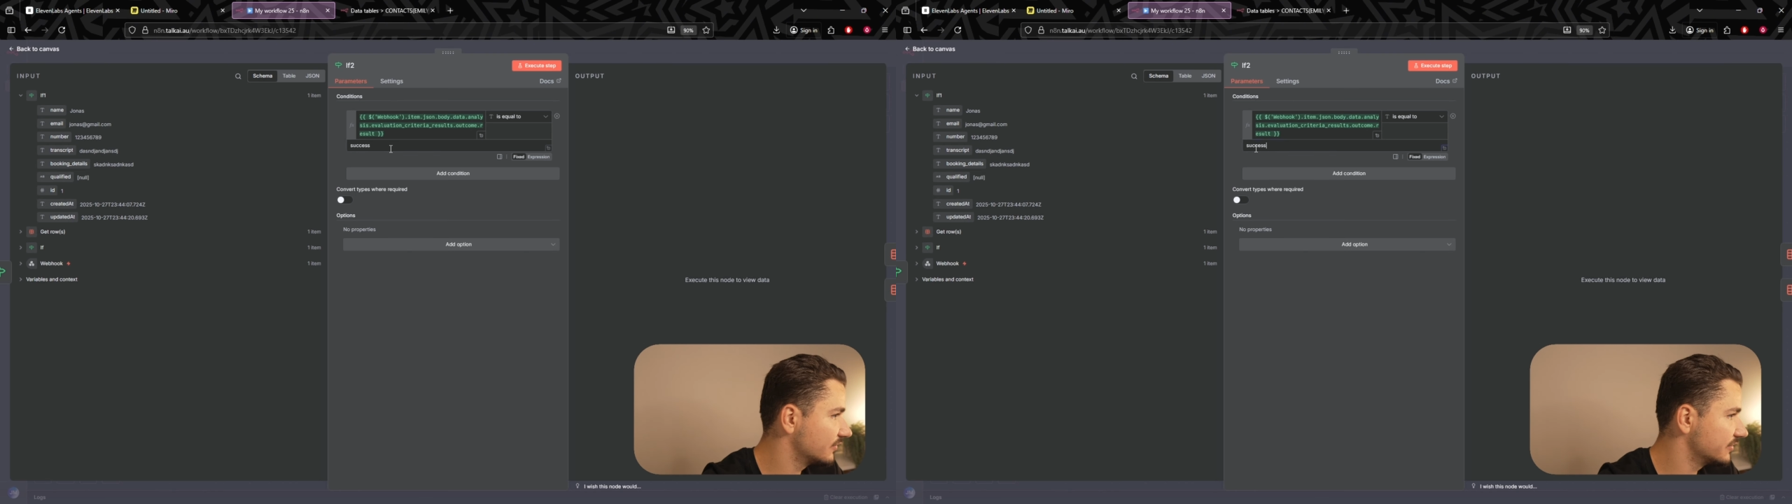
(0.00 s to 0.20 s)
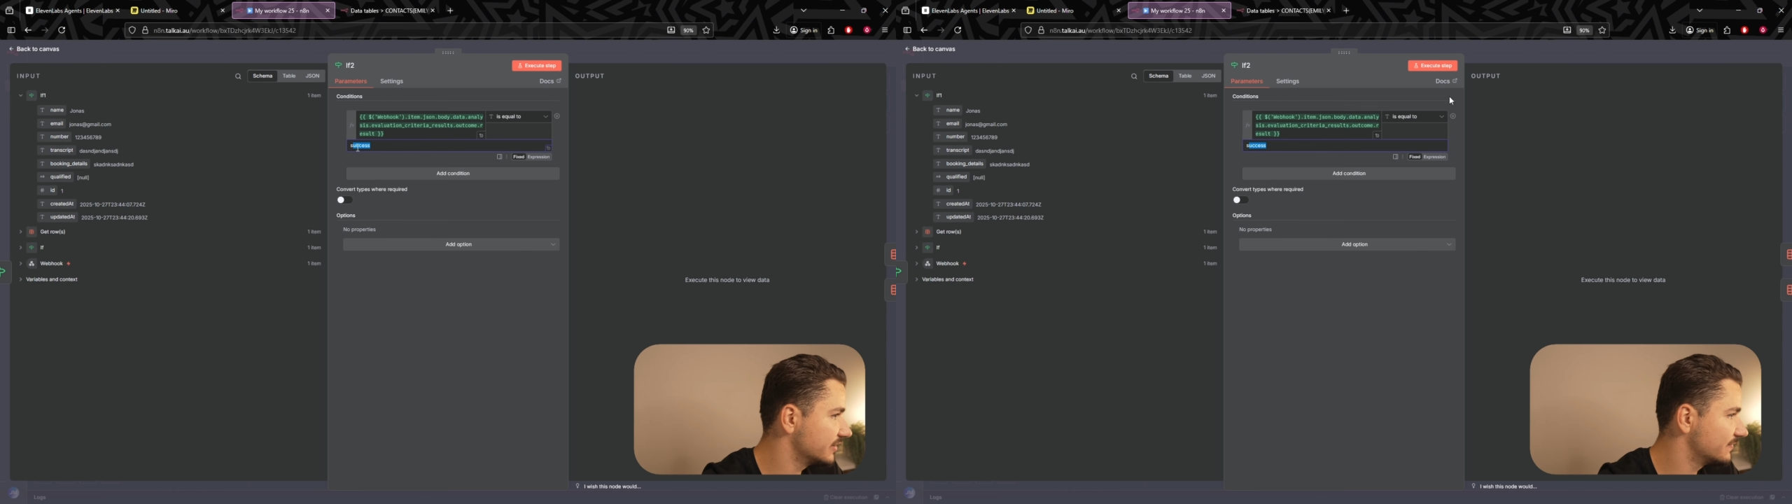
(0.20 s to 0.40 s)

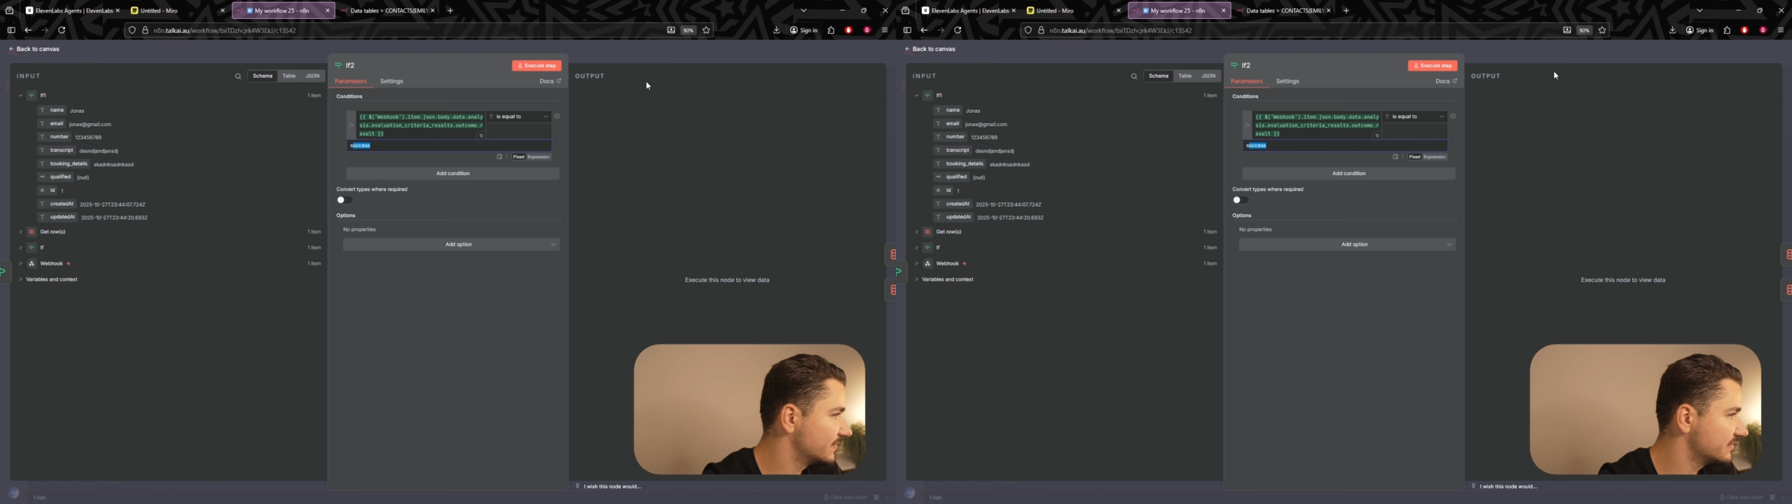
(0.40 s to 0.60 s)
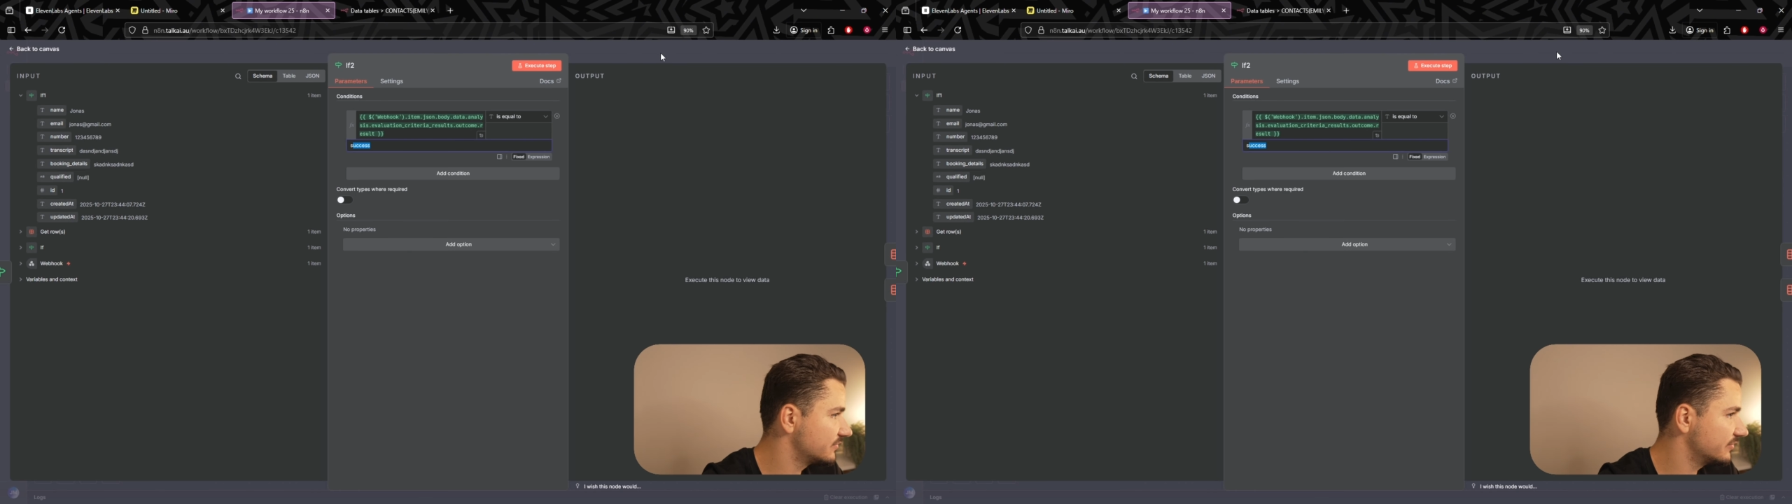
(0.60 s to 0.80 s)
So if
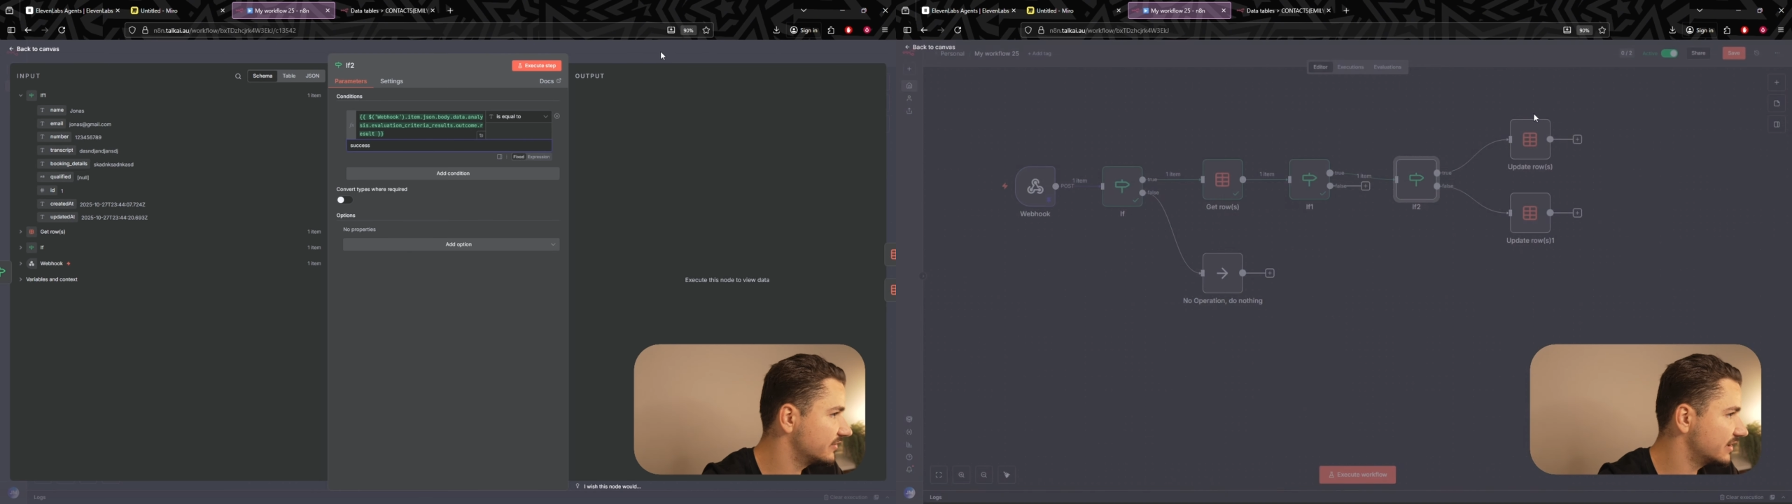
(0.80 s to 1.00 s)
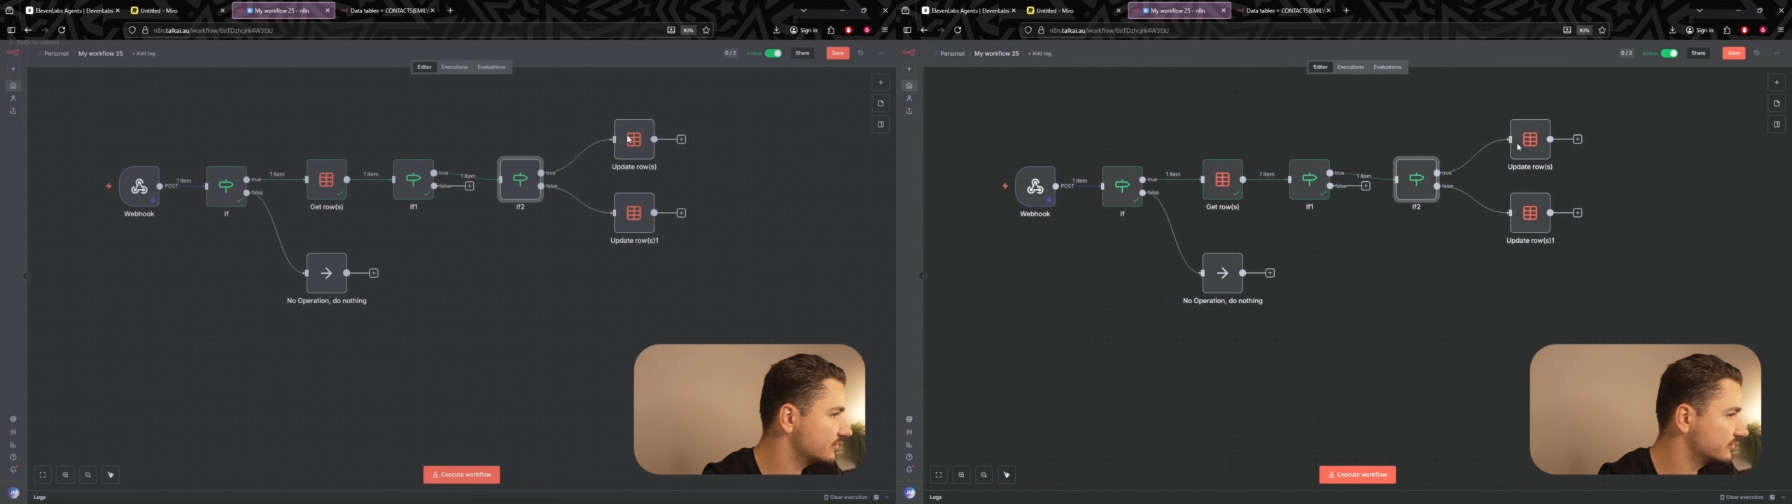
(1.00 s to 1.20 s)
this was
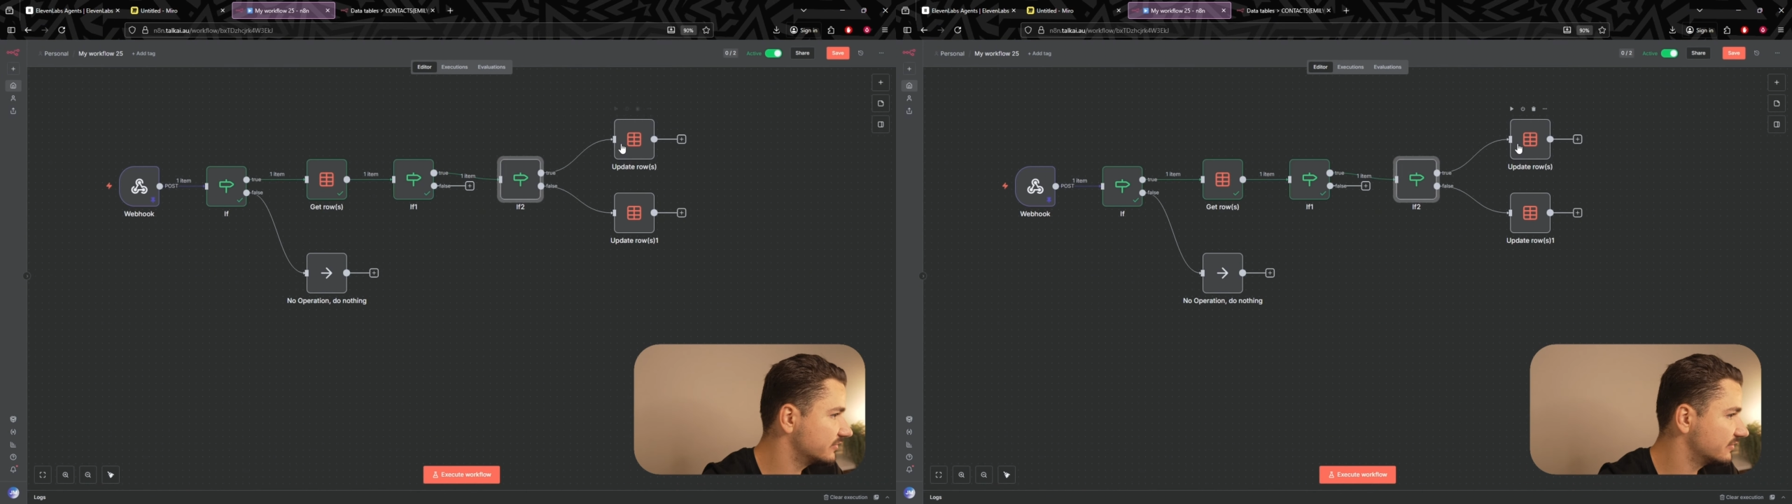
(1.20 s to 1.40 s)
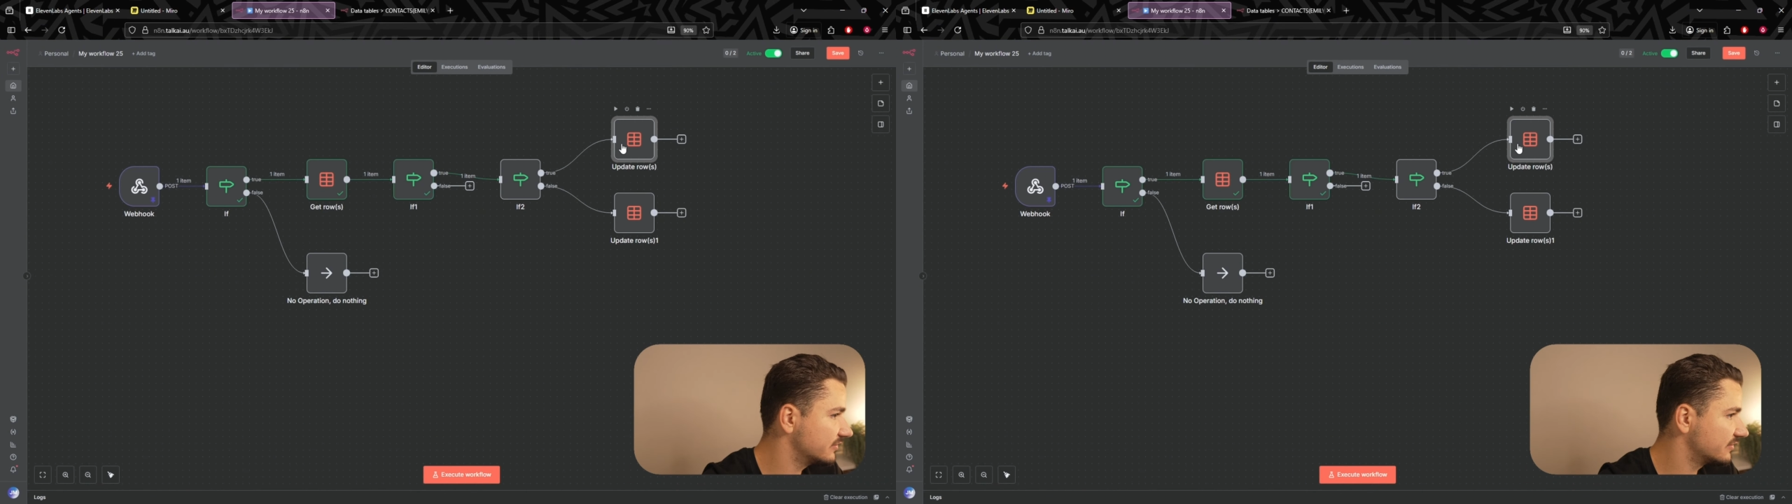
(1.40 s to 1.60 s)
equal
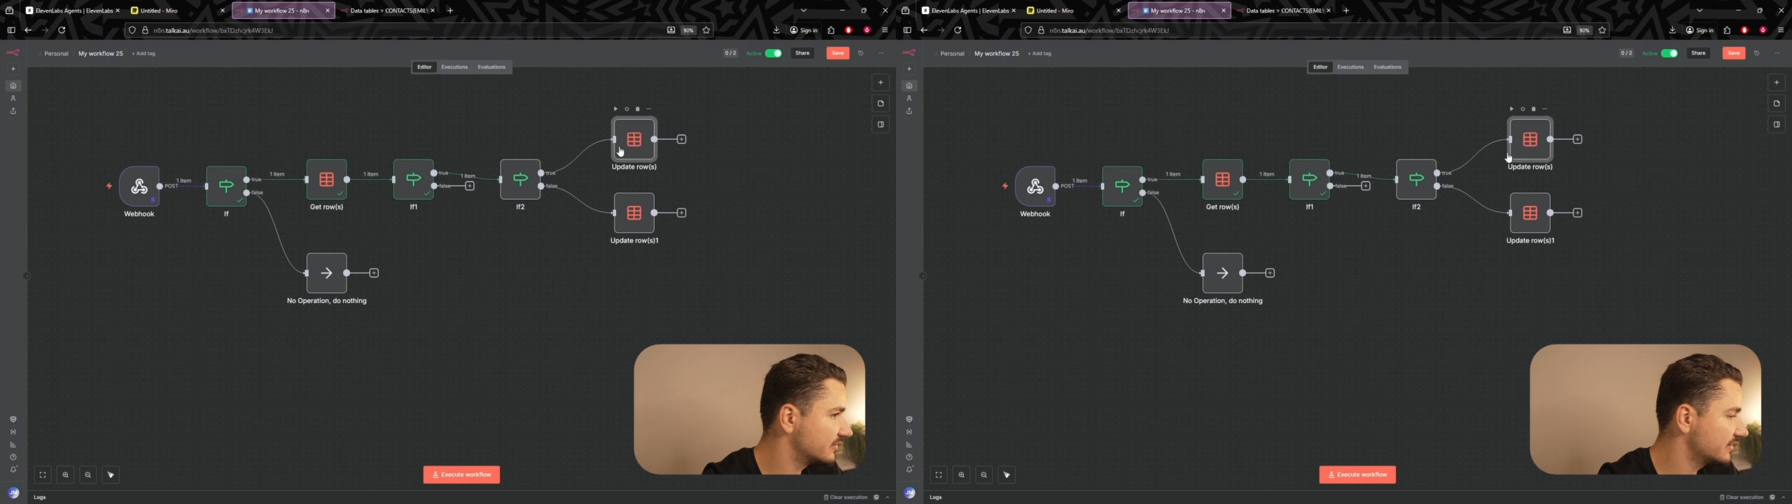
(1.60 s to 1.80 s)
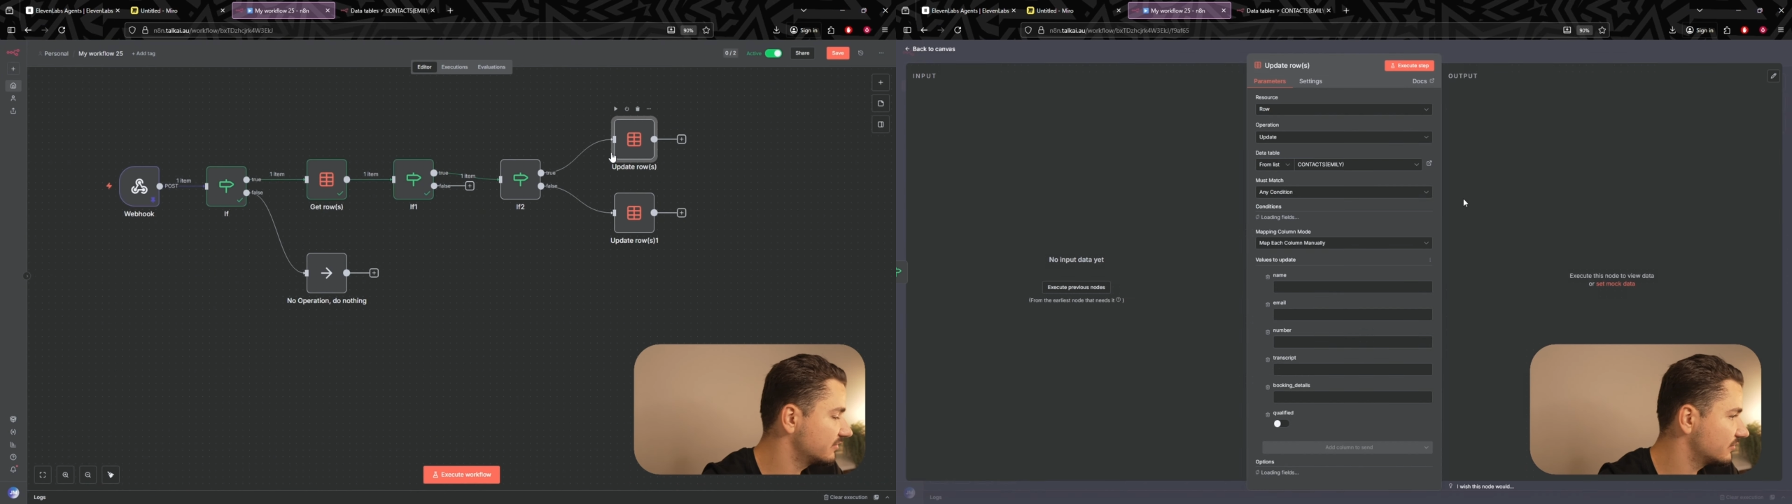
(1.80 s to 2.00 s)
to
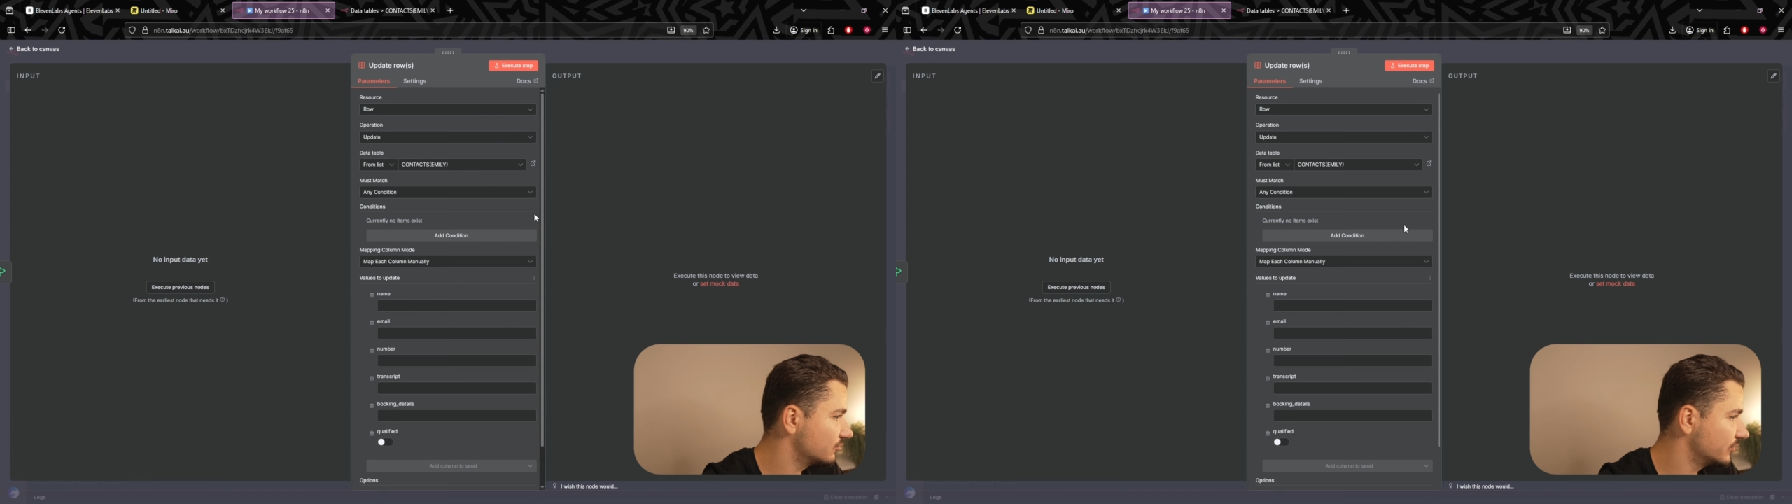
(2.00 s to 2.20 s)
success,